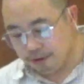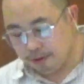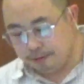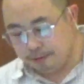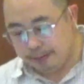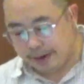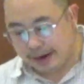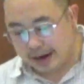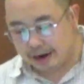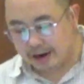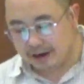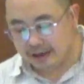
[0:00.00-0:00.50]

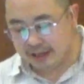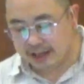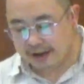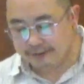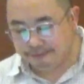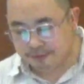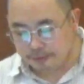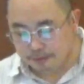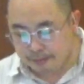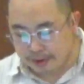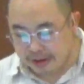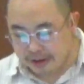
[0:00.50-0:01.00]
paradigm
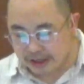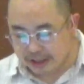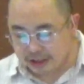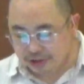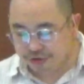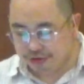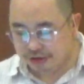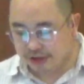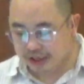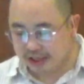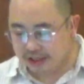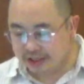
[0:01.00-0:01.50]
for
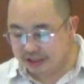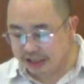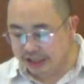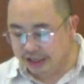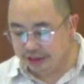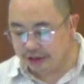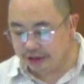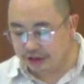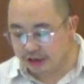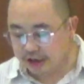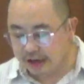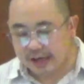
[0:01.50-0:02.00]
ministry is
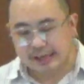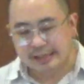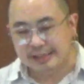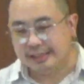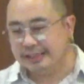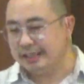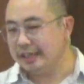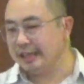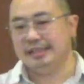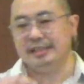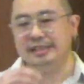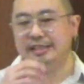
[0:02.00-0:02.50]
neither
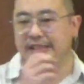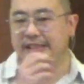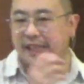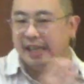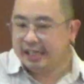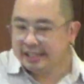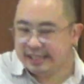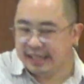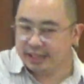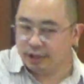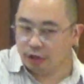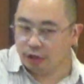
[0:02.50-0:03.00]

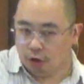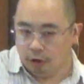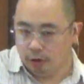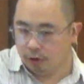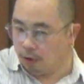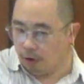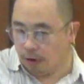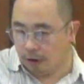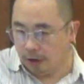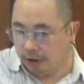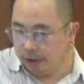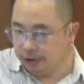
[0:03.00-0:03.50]
success at all
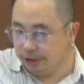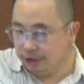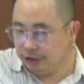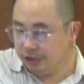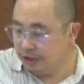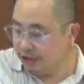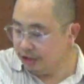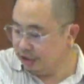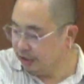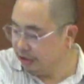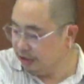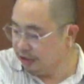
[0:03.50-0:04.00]

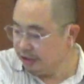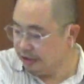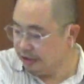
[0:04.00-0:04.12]
costs